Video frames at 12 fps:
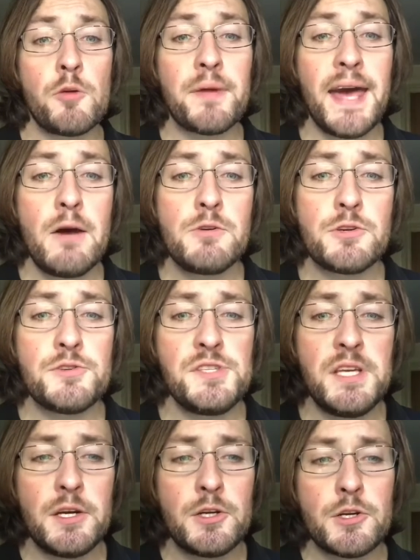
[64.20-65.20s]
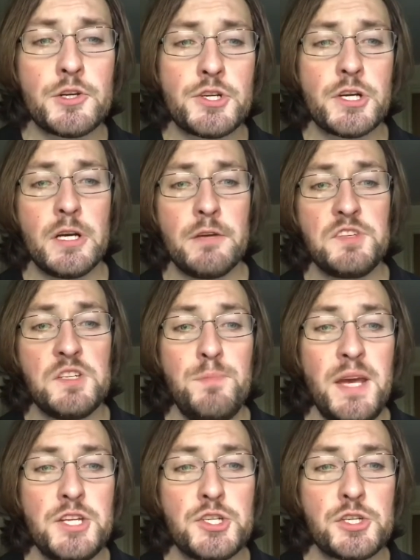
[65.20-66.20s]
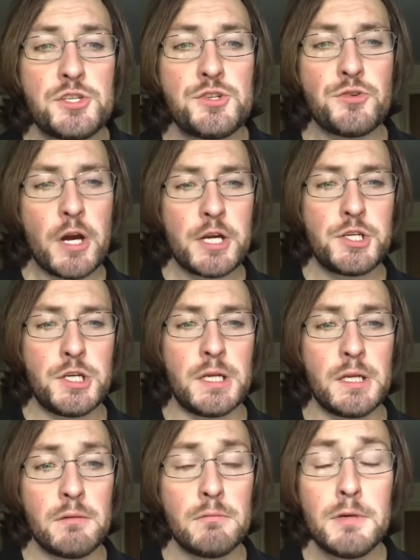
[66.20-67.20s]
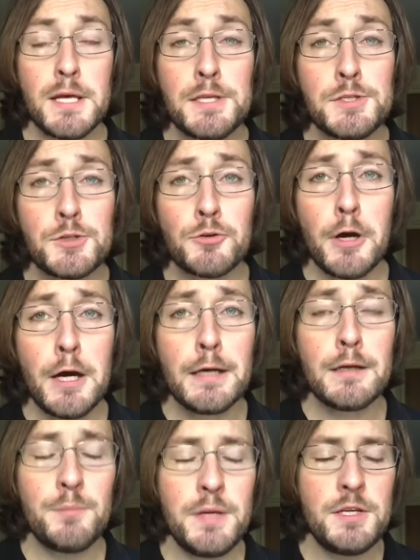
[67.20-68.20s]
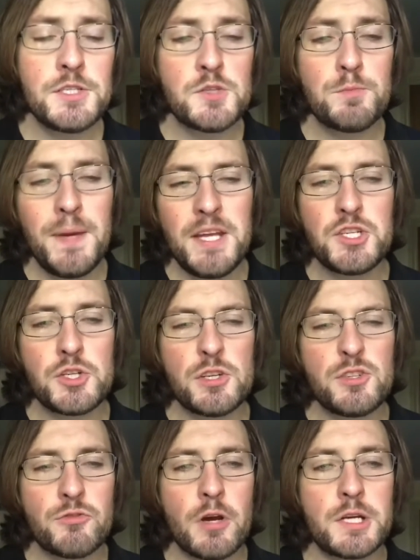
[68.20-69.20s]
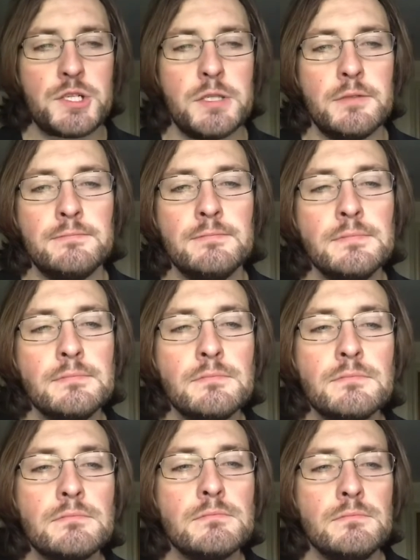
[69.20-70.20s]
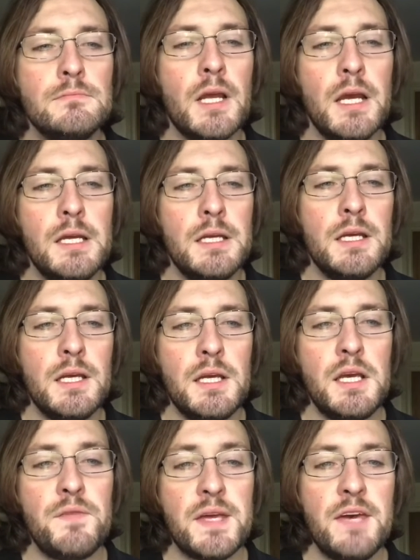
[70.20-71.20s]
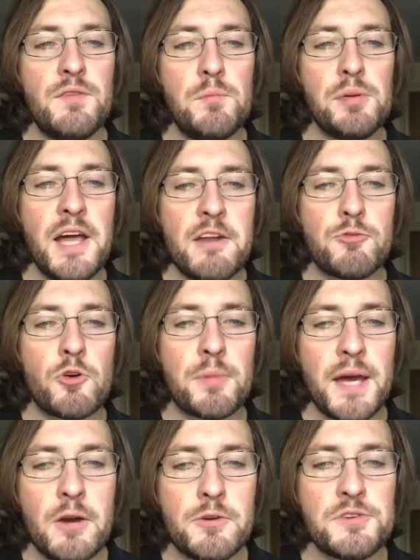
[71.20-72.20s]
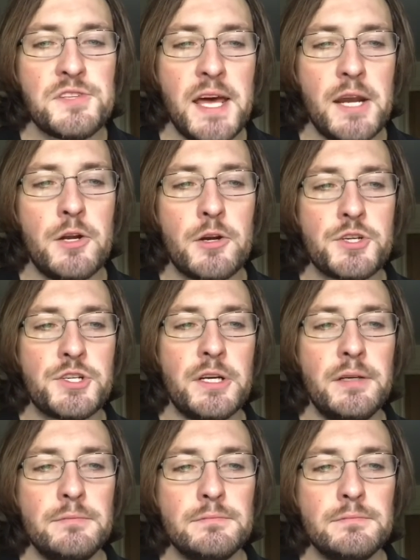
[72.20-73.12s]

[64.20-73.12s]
counters the inertia of speech destruction, well, that's strong, speech destruction. If a given platform counters that inertia,